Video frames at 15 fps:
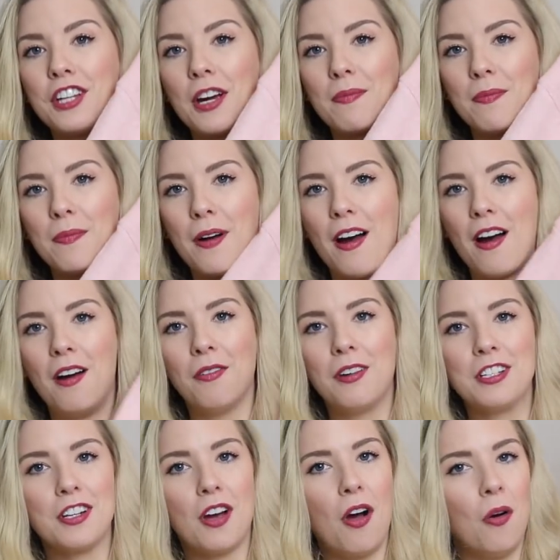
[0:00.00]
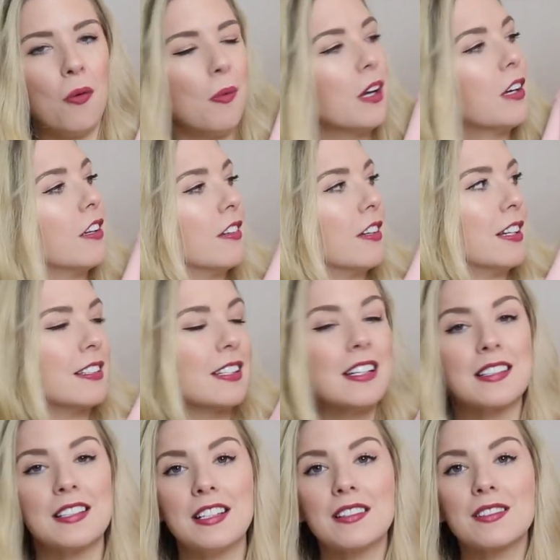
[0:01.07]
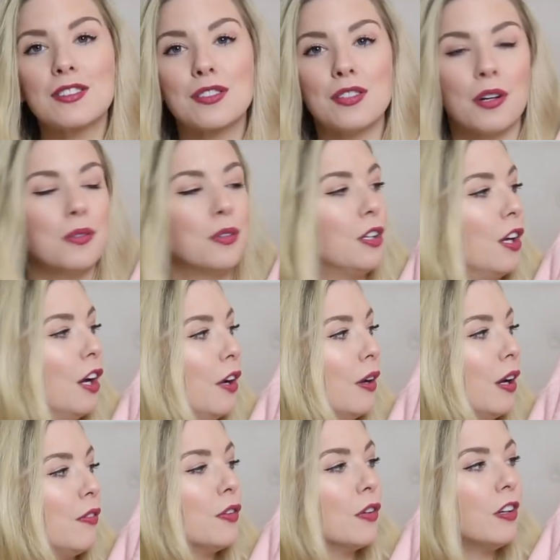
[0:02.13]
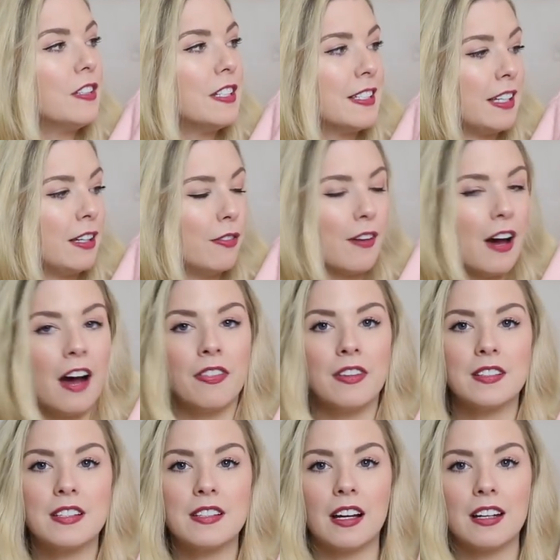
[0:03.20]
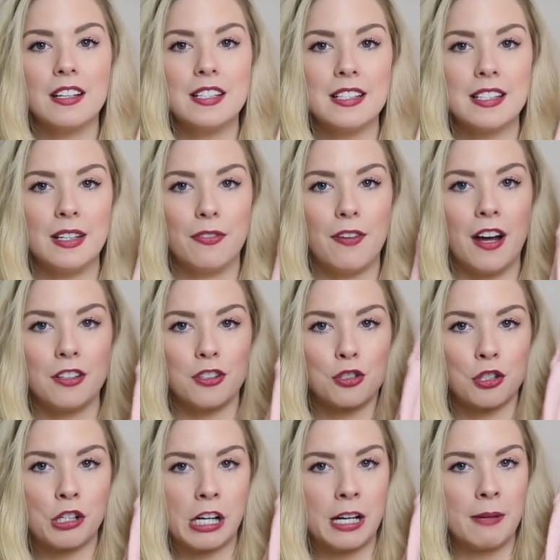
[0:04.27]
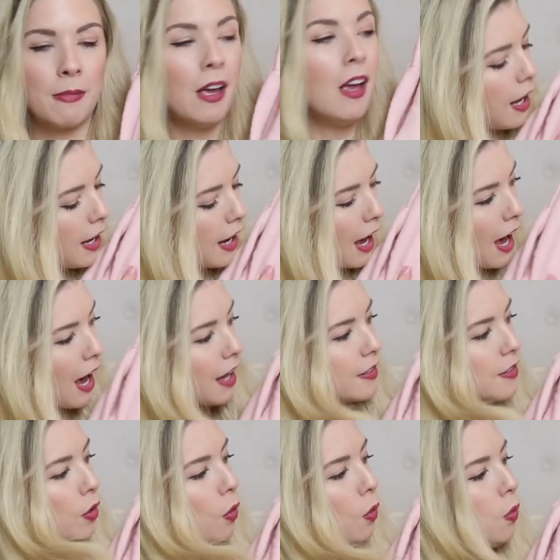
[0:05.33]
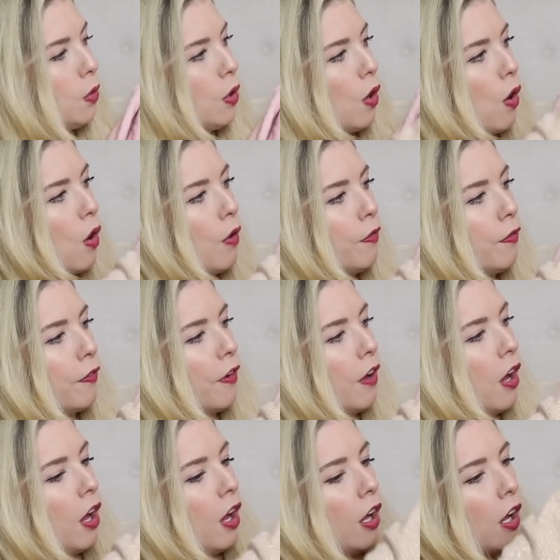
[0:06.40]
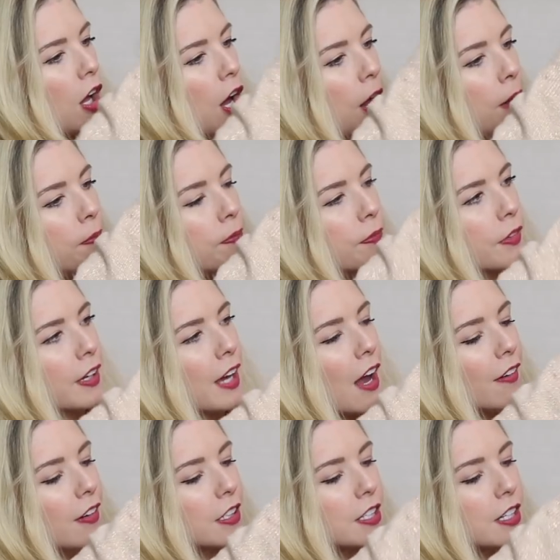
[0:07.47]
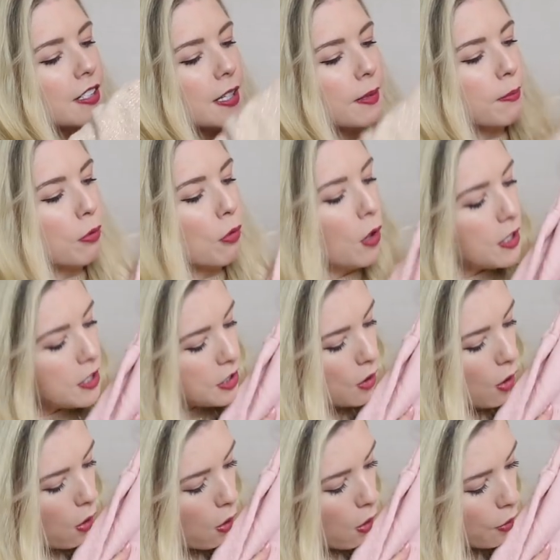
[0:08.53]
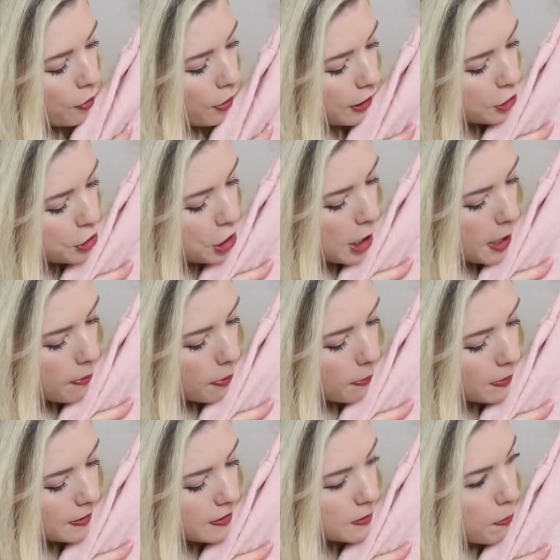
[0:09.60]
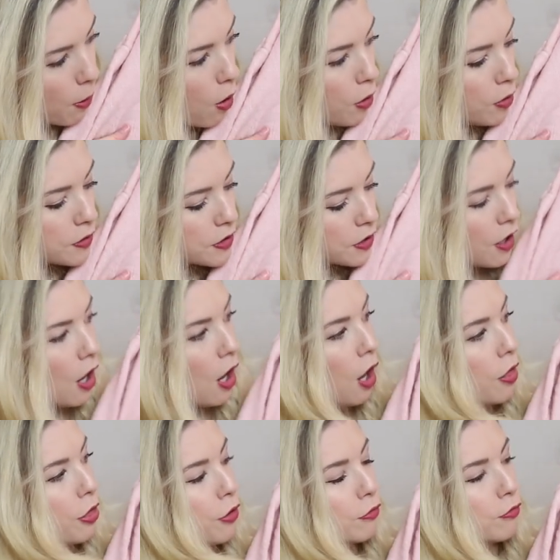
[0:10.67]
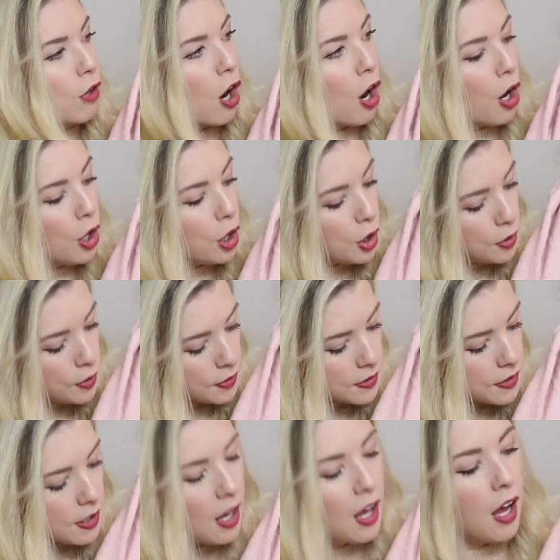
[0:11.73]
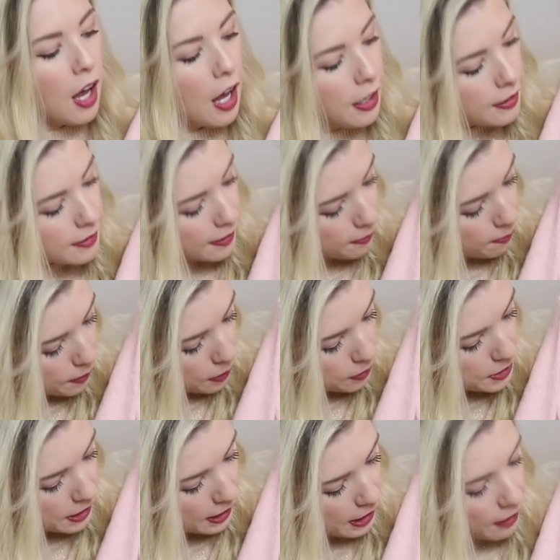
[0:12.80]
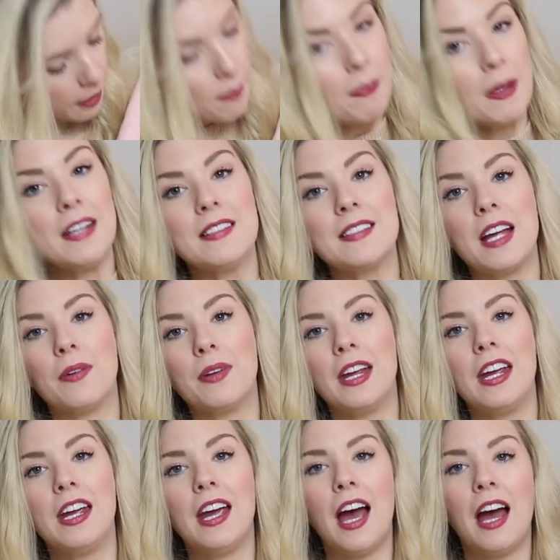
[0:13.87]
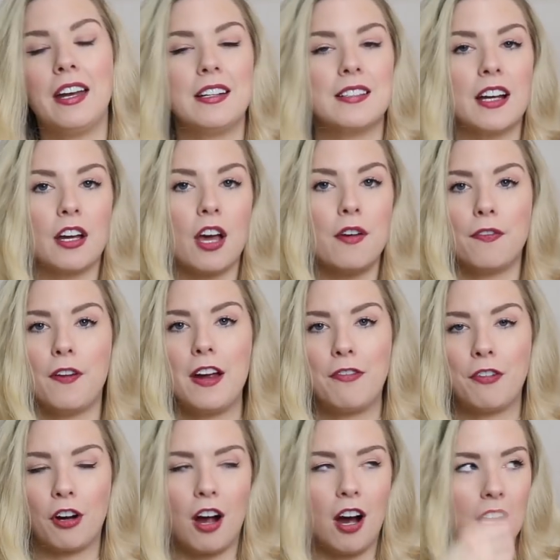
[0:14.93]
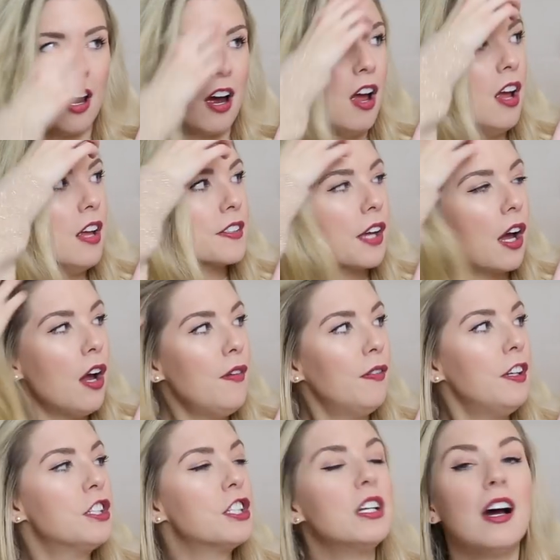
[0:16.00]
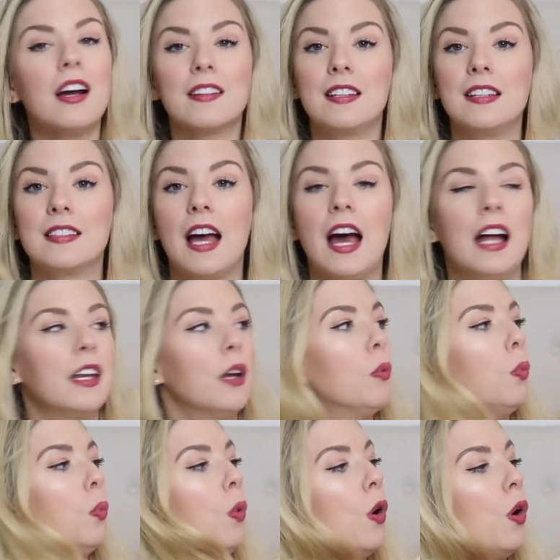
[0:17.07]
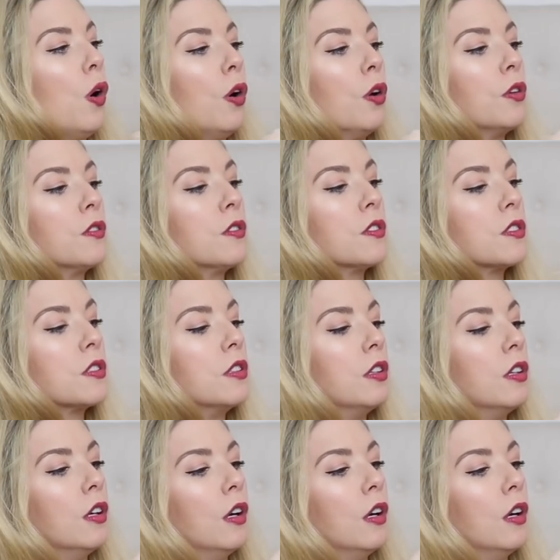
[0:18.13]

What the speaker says: jumper, which, oh my goodness, isn't it so cute? If you're a Disney fan, this is like a Disney fan's dream. It has all of the characters embroidered on, like Chip, Mrs. Potts, the Rose, and it says Beauty and the Beast down here, and it's like her favourite colour. So hopefully she likes this, and it was